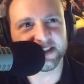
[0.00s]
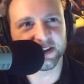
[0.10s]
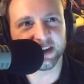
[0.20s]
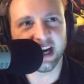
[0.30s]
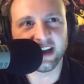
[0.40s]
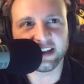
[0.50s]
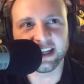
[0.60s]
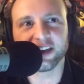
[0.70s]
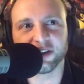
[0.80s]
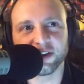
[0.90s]
So you're kind of
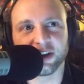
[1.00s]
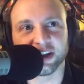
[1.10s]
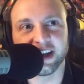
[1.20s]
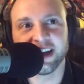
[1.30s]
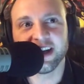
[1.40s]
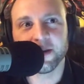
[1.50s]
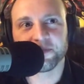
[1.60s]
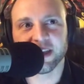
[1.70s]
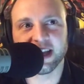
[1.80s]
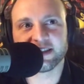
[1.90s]
like, you're, look,
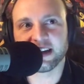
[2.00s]
it's